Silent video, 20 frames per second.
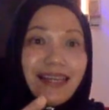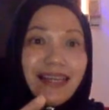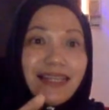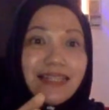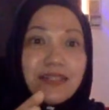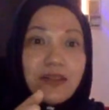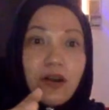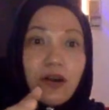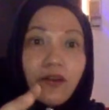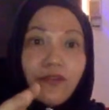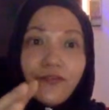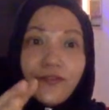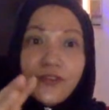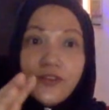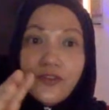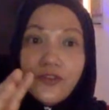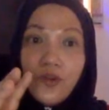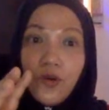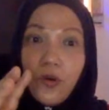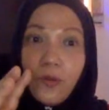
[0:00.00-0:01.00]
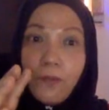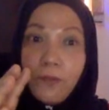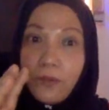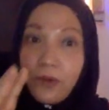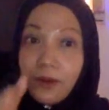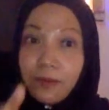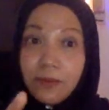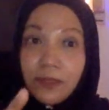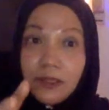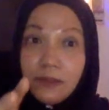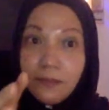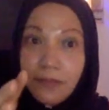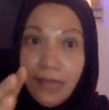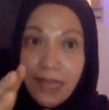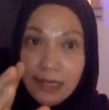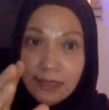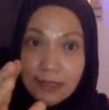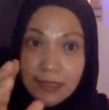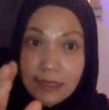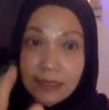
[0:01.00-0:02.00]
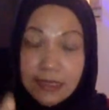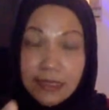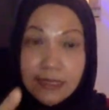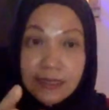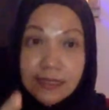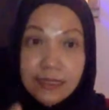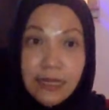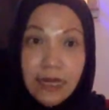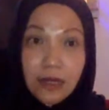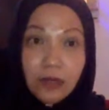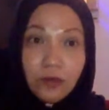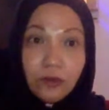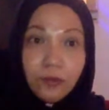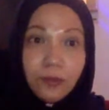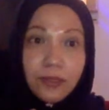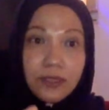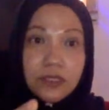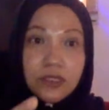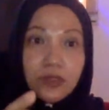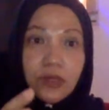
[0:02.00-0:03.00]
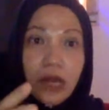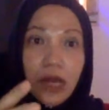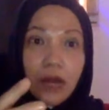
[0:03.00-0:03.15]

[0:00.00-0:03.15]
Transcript: is of no problem as it is now because